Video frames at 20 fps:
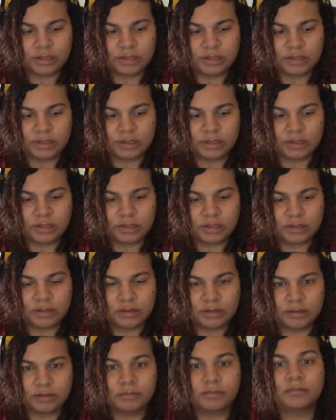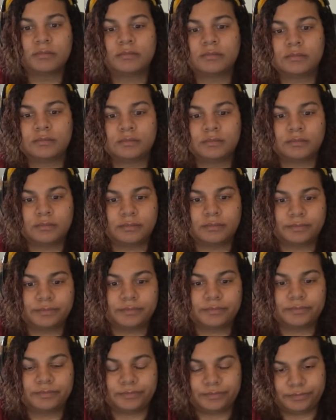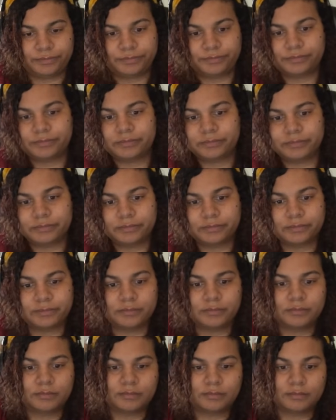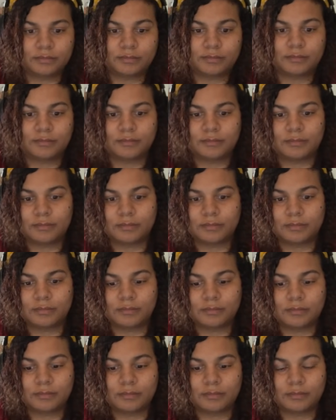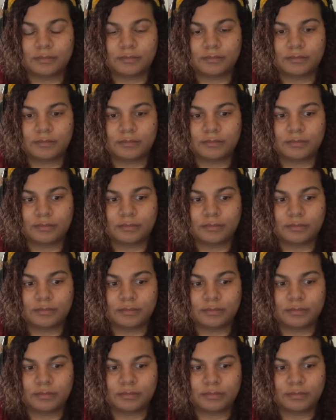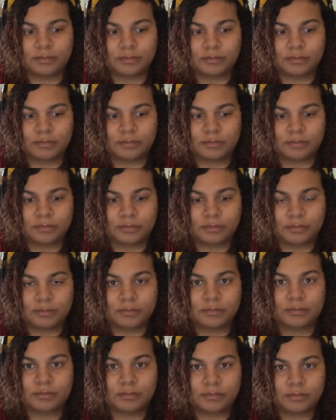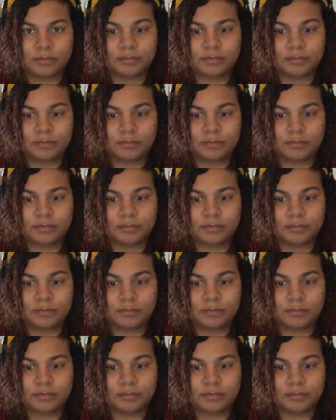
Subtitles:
(silent)